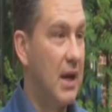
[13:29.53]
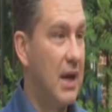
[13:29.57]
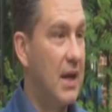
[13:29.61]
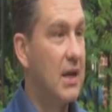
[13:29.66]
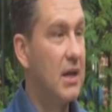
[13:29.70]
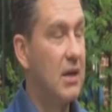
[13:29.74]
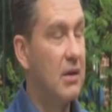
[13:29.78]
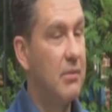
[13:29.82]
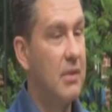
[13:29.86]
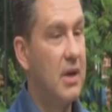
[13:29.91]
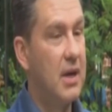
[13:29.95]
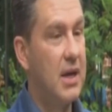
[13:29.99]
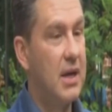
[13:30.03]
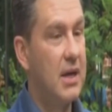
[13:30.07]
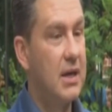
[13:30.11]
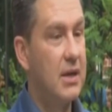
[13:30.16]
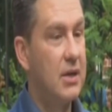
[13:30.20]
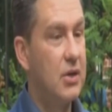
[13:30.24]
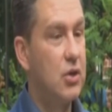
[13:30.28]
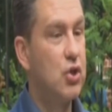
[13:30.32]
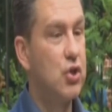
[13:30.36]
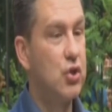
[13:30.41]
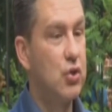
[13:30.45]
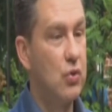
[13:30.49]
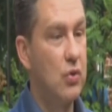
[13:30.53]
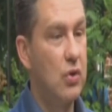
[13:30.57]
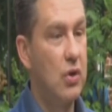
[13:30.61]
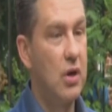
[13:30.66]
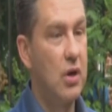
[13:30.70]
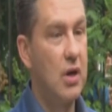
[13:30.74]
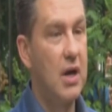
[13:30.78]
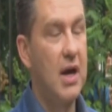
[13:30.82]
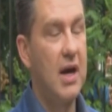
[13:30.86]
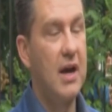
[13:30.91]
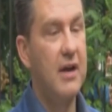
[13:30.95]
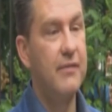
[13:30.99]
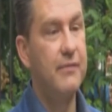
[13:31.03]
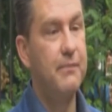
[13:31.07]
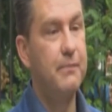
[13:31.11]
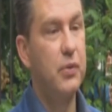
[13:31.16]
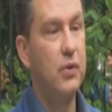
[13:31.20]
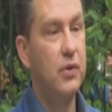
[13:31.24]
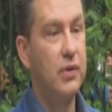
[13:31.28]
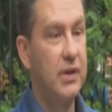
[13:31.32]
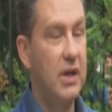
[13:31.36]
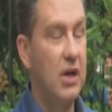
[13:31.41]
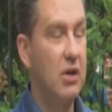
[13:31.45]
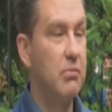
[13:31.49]
I'm going to make sure I've
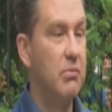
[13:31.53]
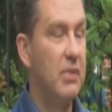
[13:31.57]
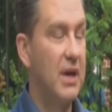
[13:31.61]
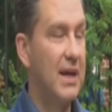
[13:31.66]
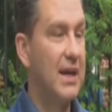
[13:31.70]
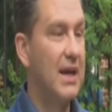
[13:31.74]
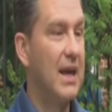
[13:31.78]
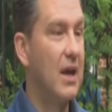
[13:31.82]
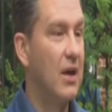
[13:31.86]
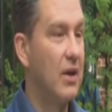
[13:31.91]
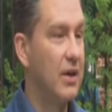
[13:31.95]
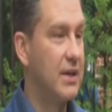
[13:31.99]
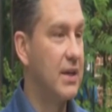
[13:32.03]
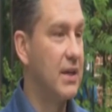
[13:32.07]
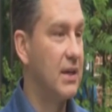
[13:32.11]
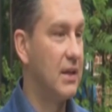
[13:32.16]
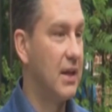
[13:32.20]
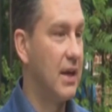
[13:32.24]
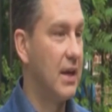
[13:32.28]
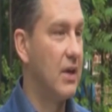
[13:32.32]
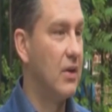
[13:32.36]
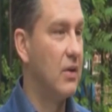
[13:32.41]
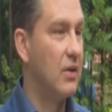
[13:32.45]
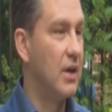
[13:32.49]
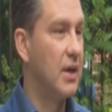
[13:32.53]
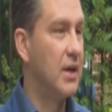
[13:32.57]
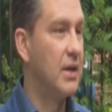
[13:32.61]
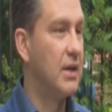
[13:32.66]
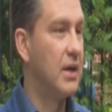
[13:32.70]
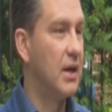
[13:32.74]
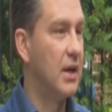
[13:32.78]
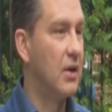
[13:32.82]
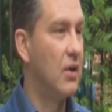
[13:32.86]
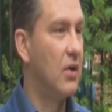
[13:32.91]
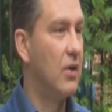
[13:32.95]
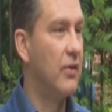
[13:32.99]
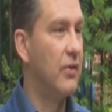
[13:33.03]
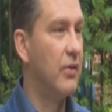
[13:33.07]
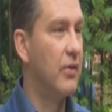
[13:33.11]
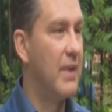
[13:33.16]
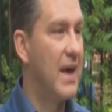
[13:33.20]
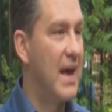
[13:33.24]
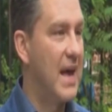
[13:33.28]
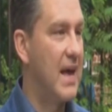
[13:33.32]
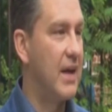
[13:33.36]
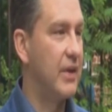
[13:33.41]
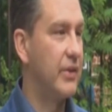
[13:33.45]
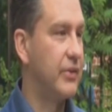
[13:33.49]
pulled out my calculator and done all the
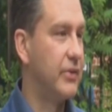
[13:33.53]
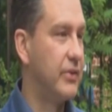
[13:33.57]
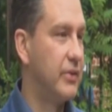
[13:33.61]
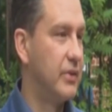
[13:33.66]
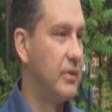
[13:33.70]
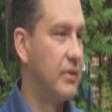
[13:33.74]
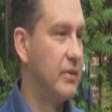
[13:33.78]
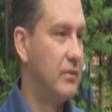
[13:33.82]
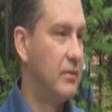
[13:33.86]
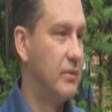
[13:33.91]
math.